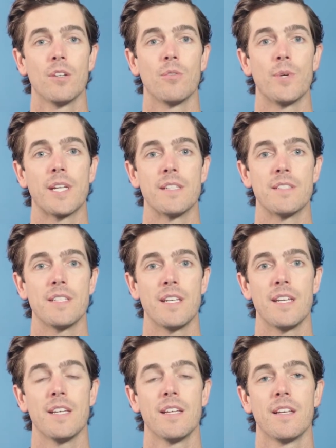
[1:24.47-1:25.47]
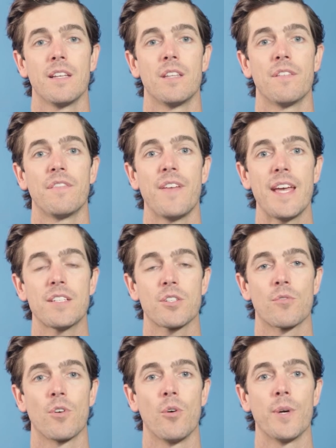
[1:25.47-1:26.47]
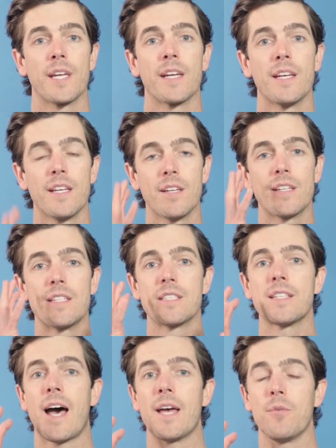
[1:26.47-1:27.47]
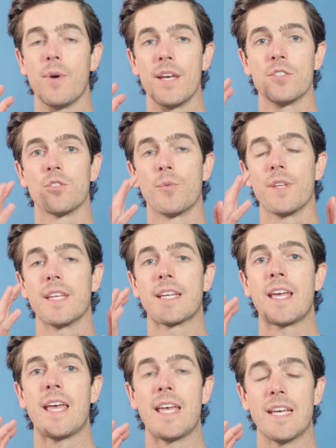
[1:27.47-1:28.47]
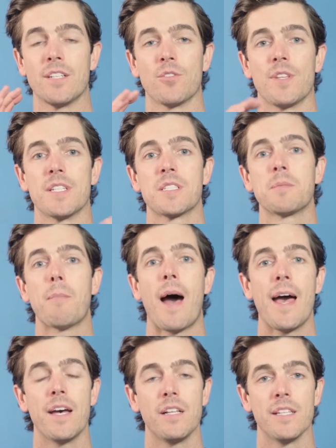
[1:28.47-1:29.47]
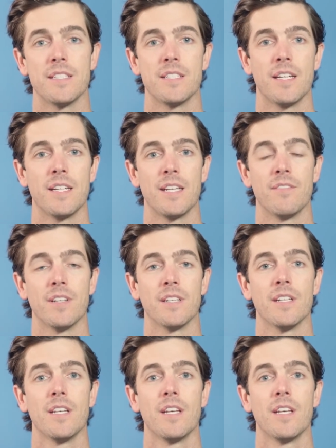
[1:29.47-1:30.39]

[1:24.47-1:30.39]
we can see the face growing sideways or with a cant, or the smile is uneven.